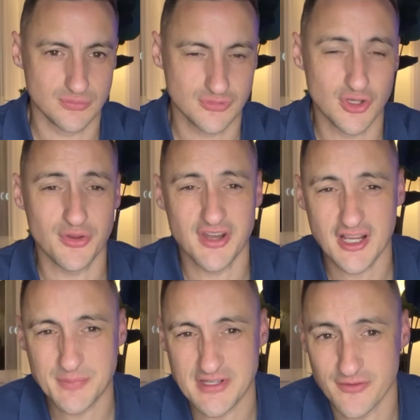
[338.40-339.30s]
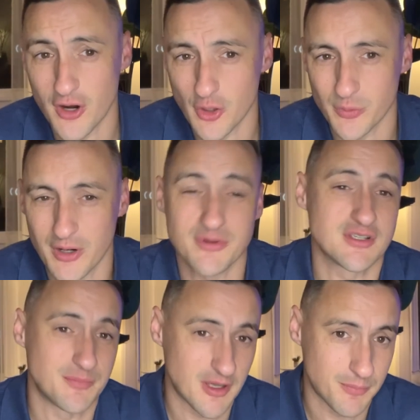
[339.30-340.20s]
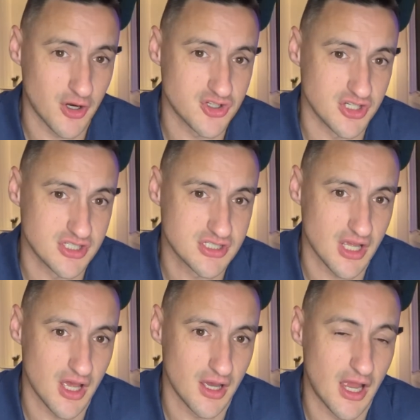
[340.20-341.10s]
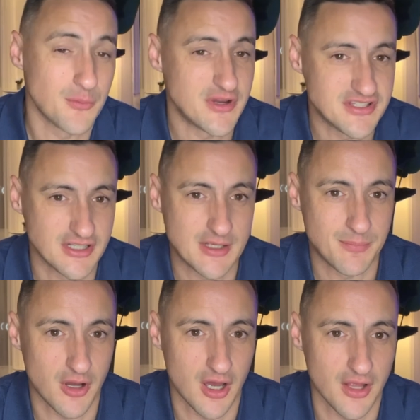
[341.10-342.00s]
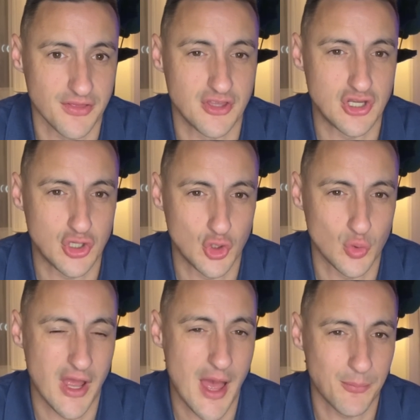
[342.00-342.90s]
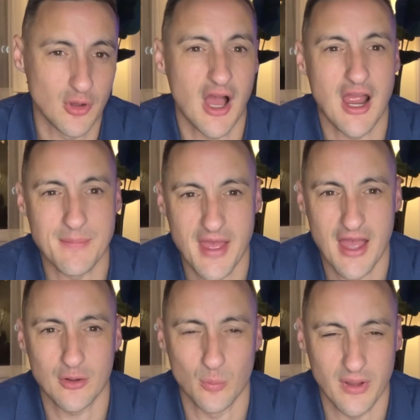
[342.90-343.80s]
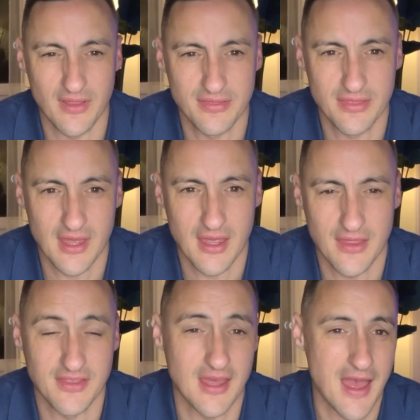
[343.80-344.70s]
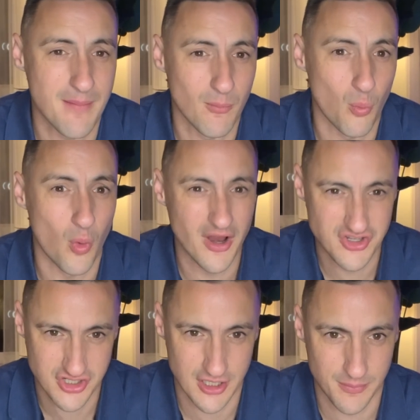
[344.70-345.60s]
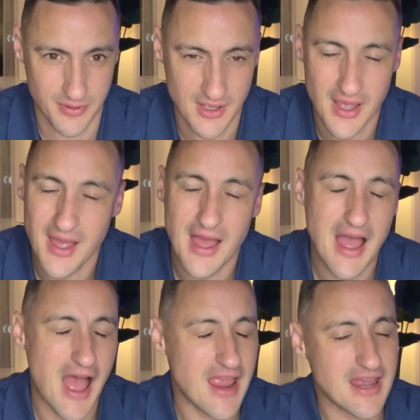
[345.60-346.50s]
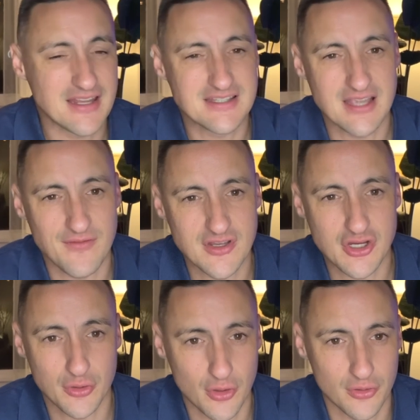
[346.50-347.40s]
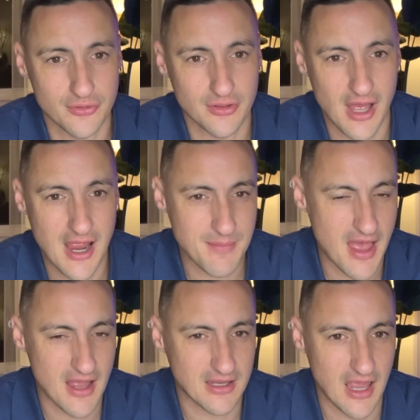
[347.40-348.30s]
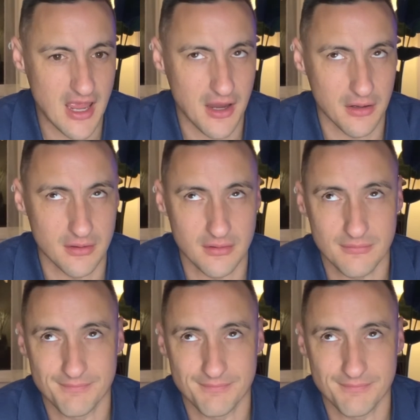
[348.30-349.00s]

So the next piece of hardware was a big purchase. Uh, I recently bought the new Apple iMac with uh, the M one chip. I had a seven-year-old iMac, and